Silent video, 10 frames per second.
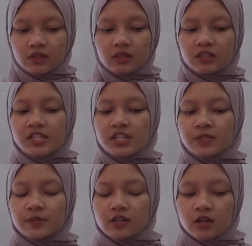This is
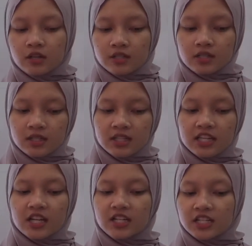because
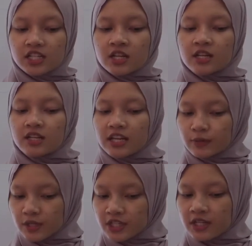English
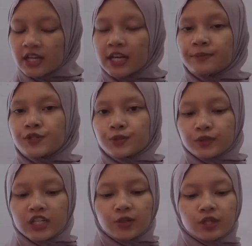language aims to
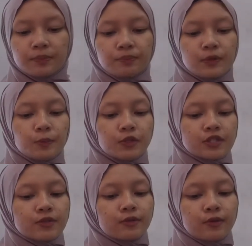equip
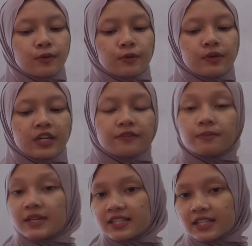pupils with
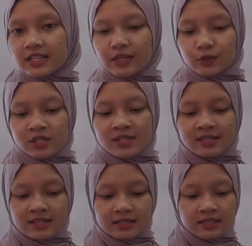basic language
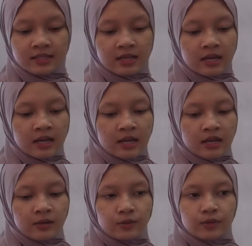skills
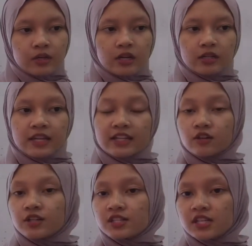that
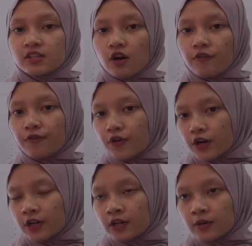consist of
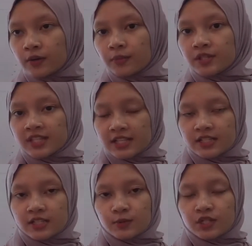4
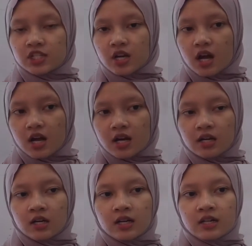skills, which
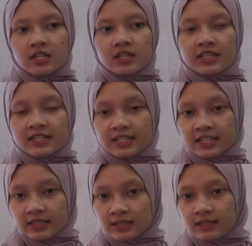are
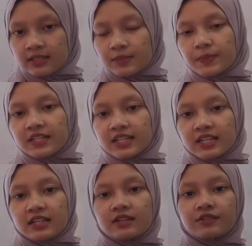listening,
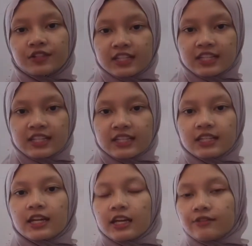speaking, reading,
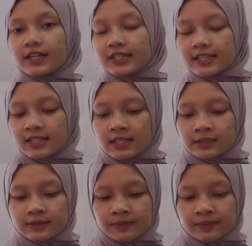and writing skills.